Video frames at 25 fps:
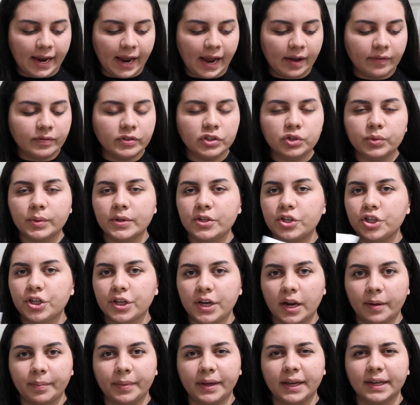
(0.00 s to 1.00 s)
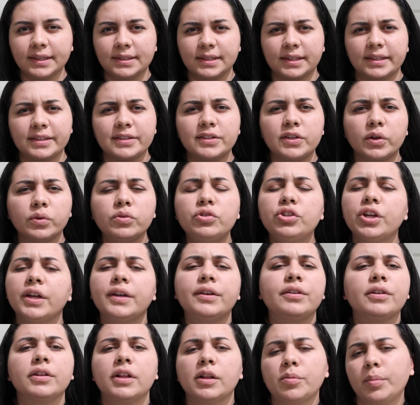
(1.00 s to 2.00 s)
haven't switched it up because it's so
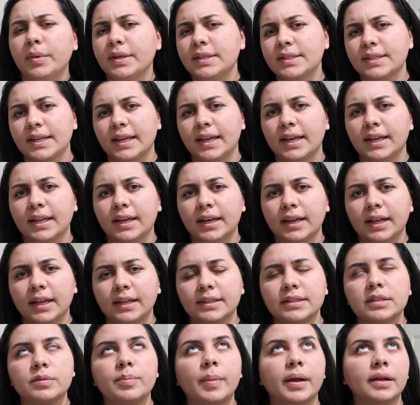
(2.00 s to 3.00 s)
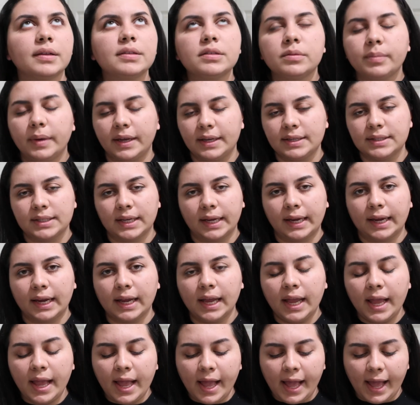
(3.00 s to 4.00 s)
gentle on my skin. It smells amazing
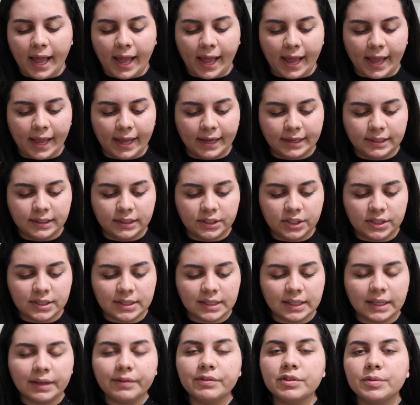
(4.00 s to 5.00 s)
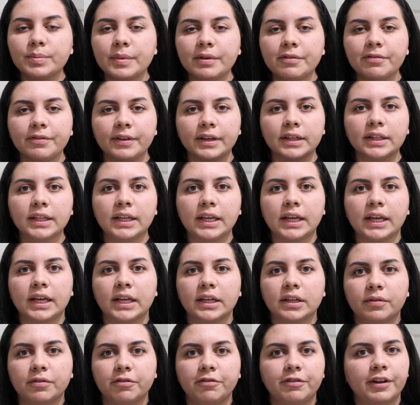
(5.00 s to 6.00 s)
and it just leaves me feeling
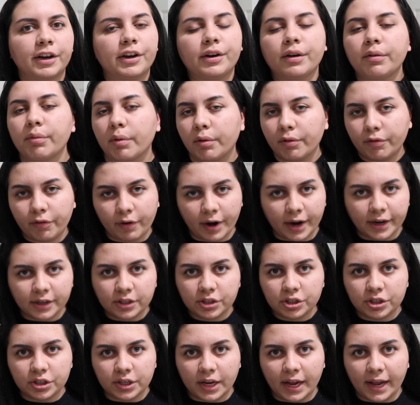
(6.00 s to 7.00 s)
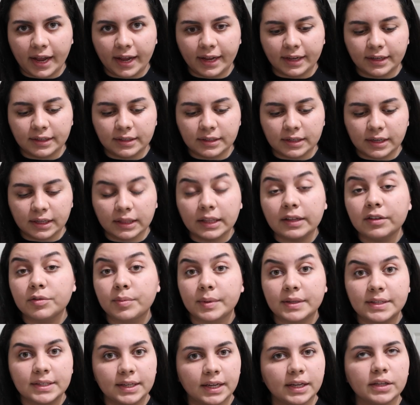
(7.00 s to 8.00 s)
very refreshed and it leaves my
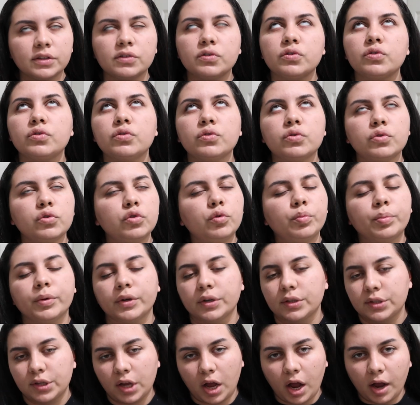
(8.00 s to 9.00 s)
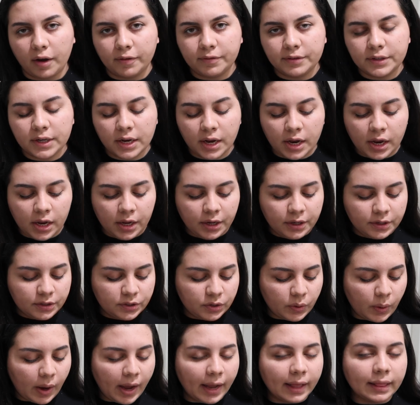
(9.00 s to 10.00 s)
skin super soft.
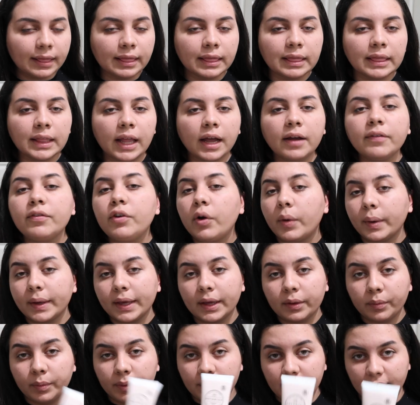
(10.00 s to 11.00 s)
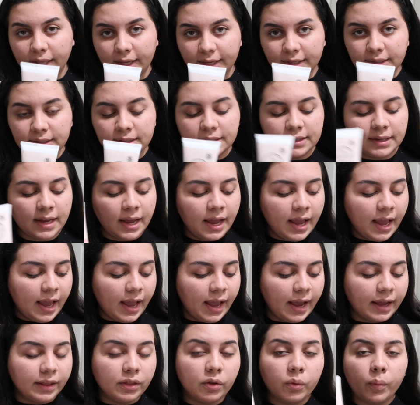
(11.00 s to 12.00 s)
So I love going in with this.
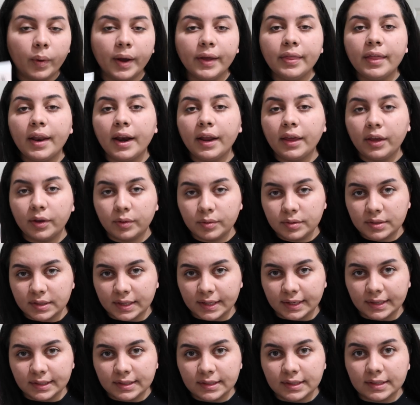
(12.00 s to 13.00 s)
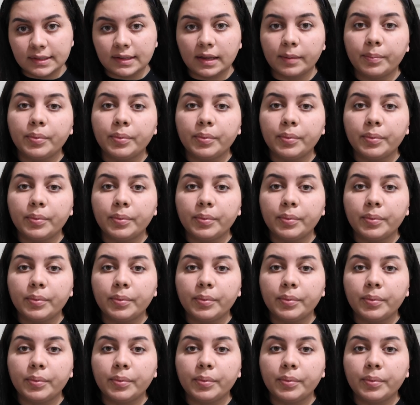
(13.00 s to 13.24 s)
And the way that I use this is I